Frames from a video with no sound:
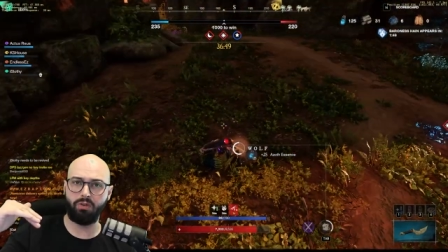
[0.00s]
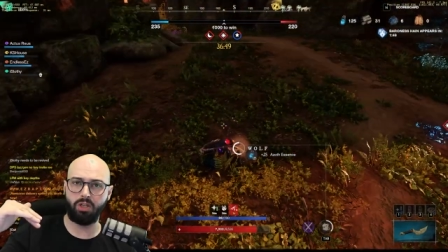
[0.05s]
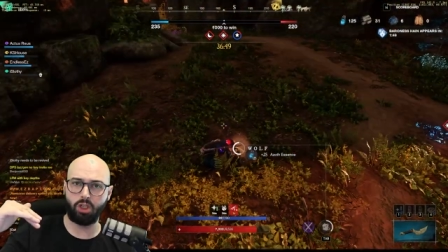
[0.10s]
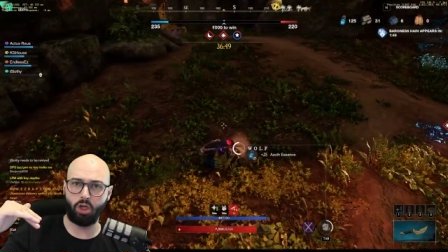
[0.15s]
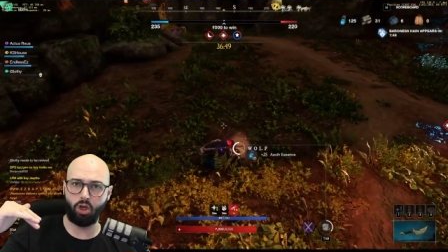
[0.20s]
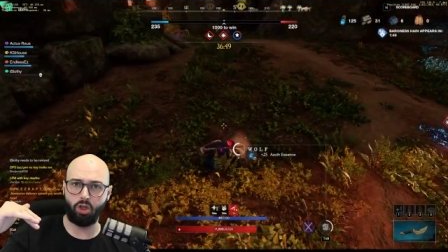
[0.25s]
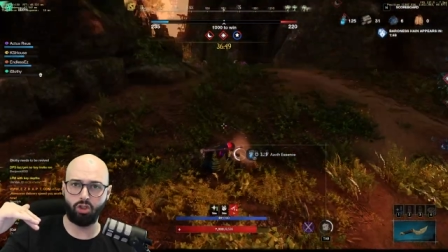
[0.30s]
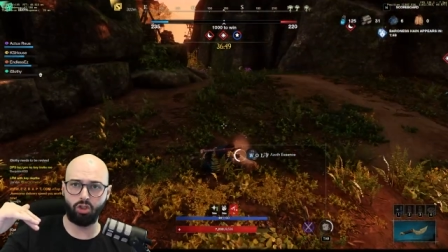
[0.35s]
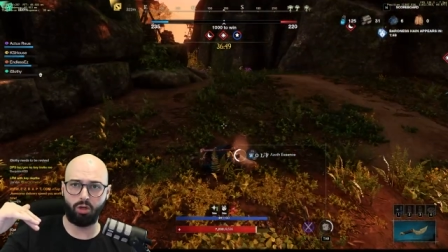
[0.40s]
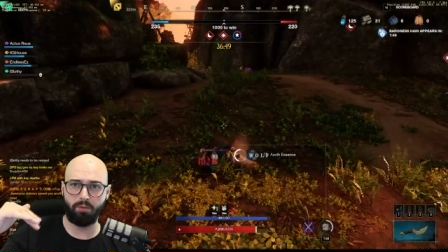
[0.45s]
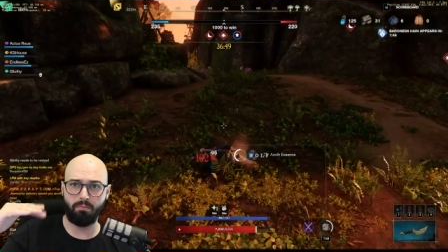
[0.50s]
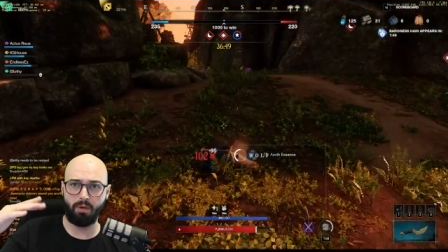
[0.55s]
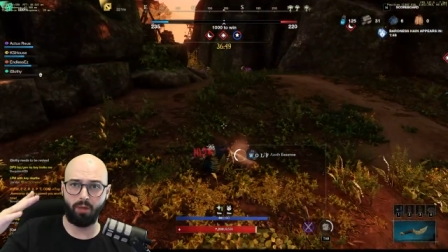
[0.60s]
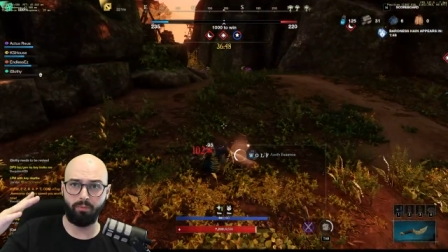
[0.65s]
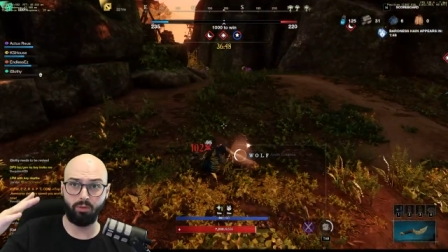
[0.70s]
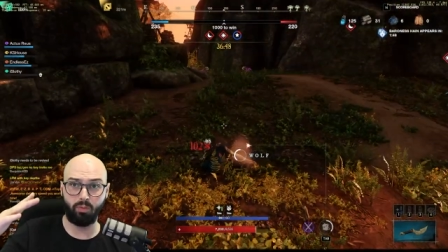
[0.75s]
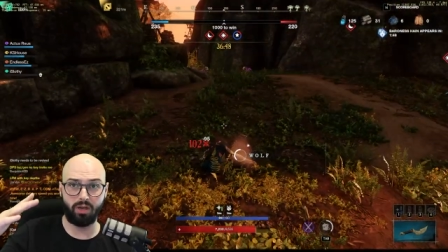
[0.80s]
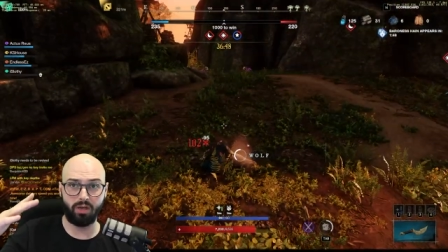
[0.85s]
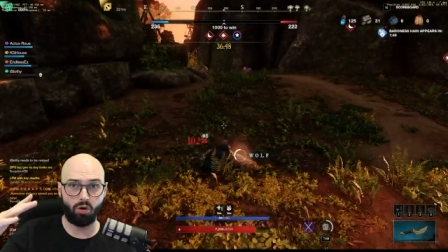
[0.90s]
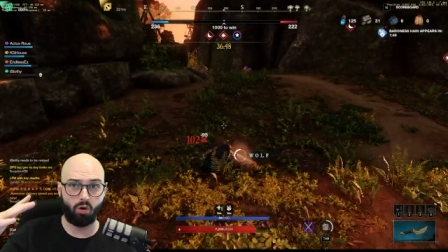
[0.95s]
returns on
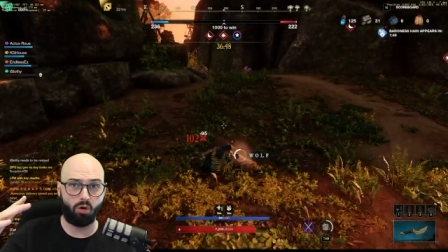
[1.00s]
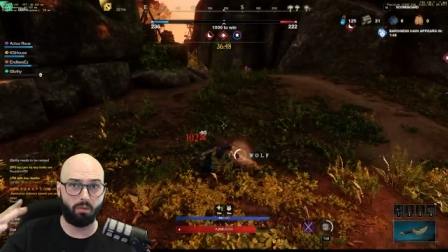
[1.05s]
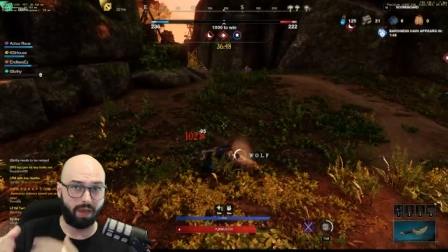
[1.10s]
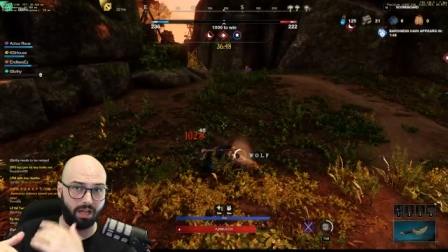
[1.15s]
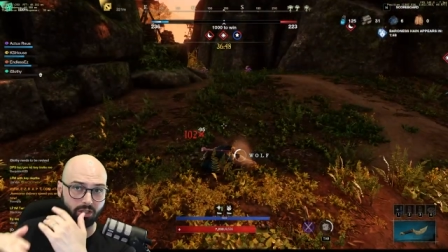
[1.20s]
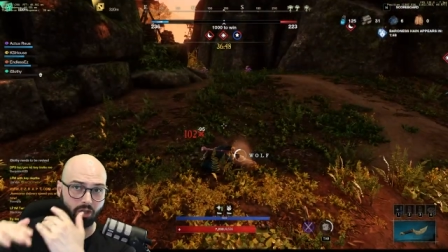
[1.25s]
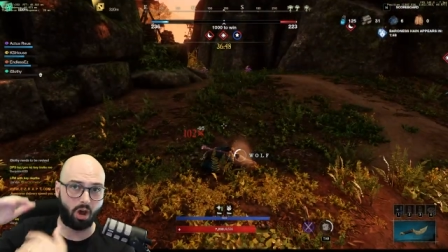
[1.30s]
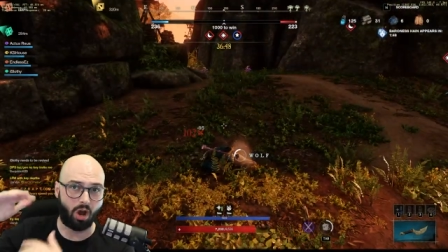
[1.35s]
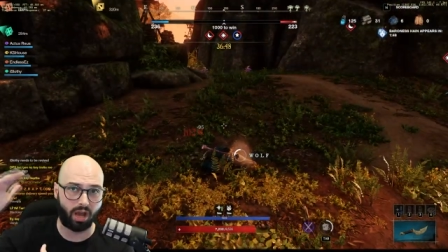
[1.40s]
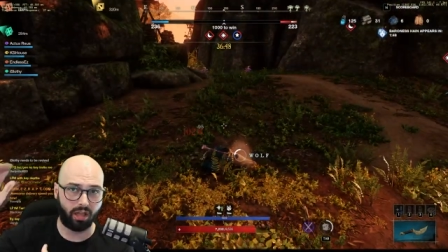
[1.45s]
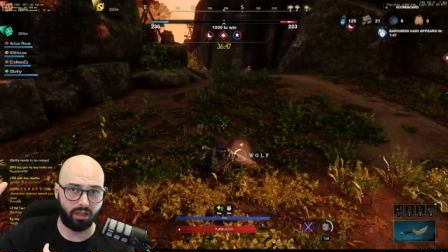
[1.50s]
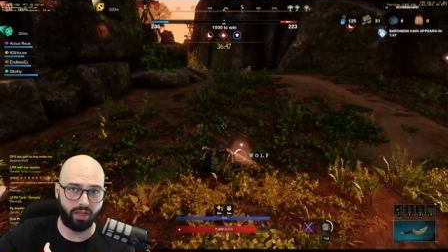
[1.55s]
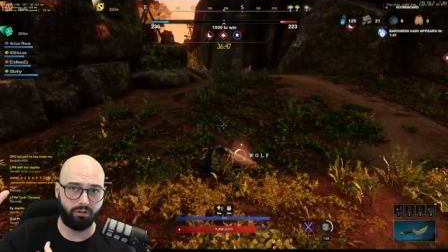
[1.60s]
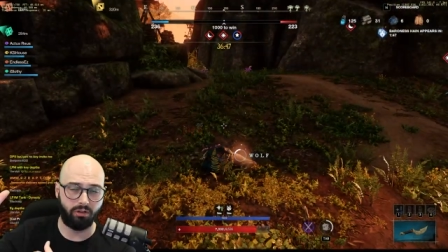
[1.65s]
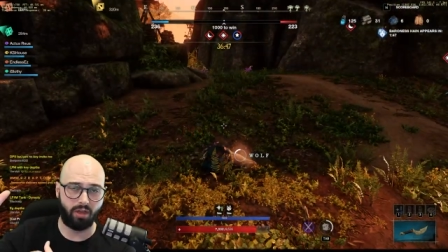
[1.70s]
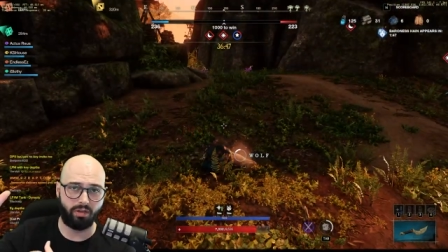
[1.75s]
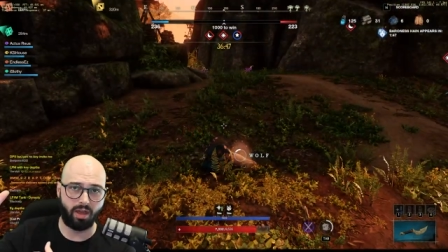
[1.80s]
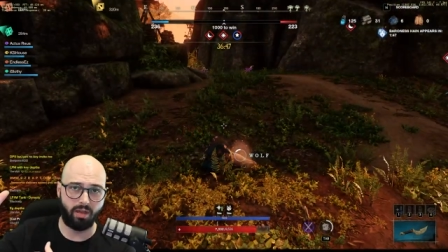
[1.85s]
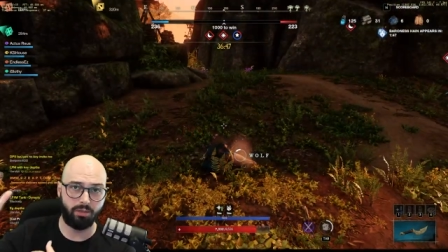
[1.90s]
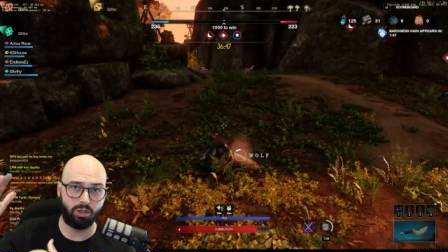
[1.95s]
mobs when you're much higher
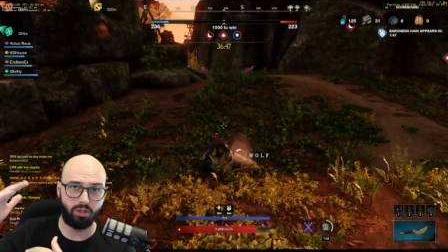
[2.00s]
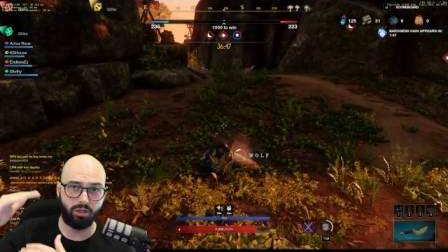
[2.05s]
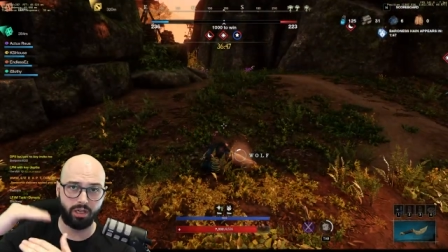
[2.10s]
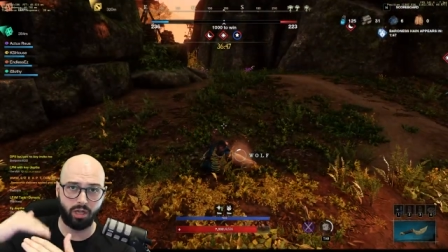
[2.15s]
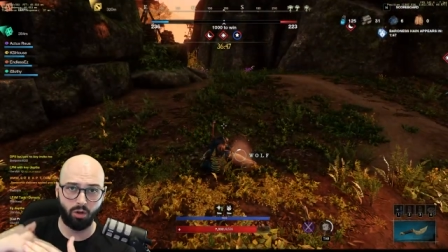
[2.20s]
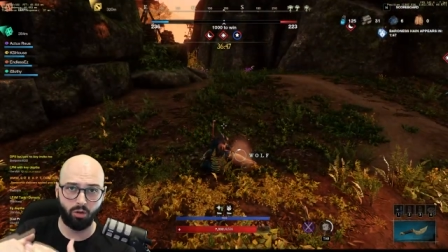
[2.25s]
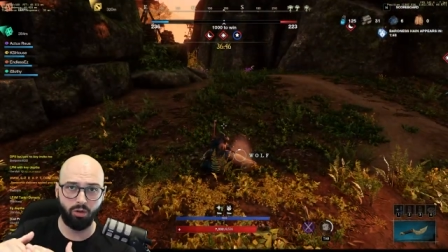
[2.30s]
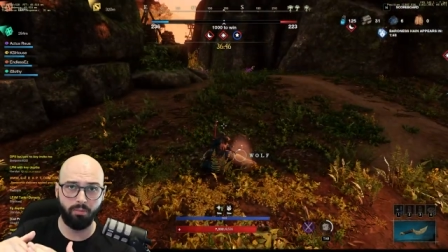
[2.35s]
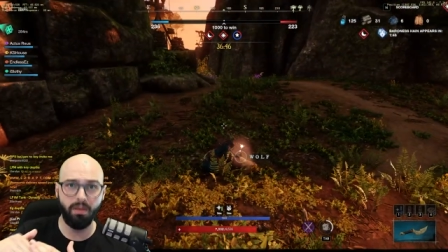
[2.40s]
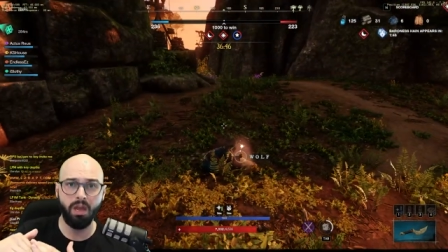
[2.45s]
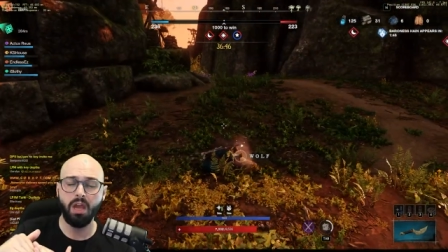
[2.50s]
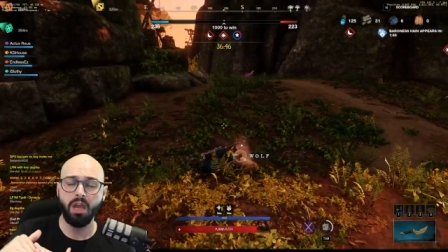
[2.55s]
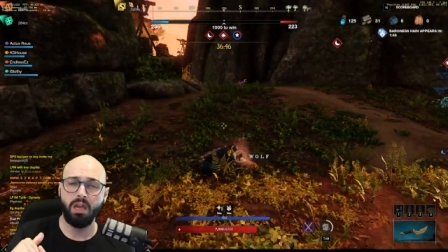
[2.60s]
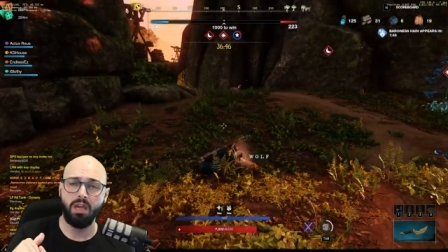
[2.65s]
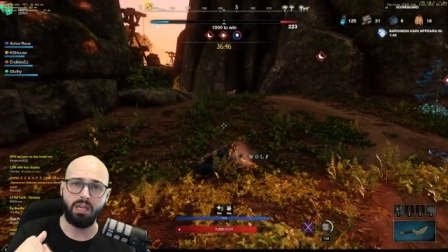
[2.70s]
level than them and you kill them.